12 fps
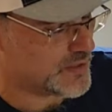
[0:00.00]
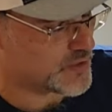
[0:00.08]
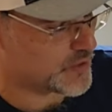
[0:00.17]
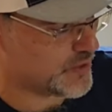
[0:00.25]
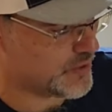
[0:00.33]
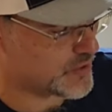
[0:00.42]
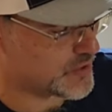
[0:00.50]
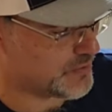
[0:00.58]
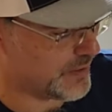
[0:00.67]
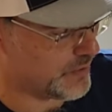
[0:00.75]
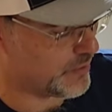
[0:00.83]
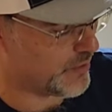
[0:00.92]
So here's some
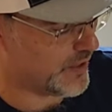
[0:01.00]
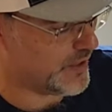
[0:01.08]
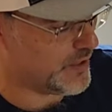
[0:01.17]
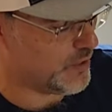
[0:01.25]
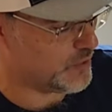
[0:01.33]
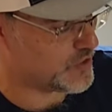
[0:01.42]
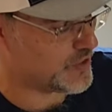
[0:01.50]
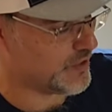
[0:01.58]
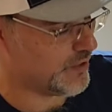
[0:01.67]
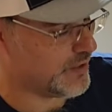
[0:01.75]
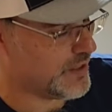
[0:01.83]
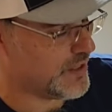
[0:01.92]
other notes
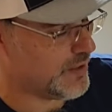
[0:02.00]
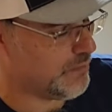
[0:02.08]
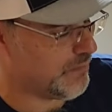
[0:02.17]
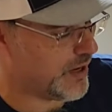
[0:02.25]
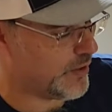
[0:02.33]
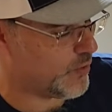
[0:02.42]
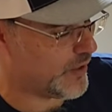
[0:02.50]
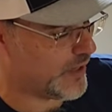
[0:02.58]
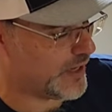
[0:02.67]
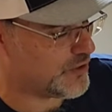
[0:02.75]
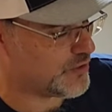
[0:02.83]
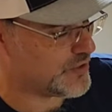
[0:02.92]
here. The Model
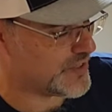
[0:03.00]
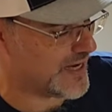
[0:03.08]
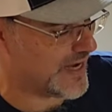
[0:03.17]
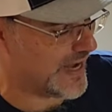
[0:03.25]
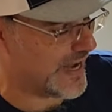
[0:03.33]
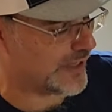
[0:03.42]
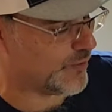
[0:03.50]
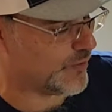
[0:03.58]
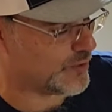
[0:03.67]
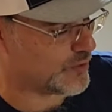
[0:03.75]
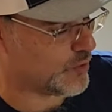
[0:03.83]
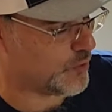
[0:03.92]
100's
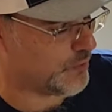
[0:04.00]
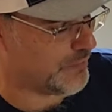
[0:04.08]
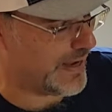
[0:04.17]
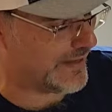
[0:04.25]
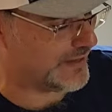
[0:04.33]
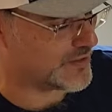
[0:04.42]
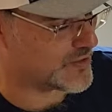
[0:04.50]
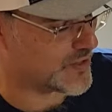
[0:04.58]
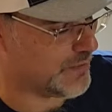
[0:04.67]
accurate tonal balance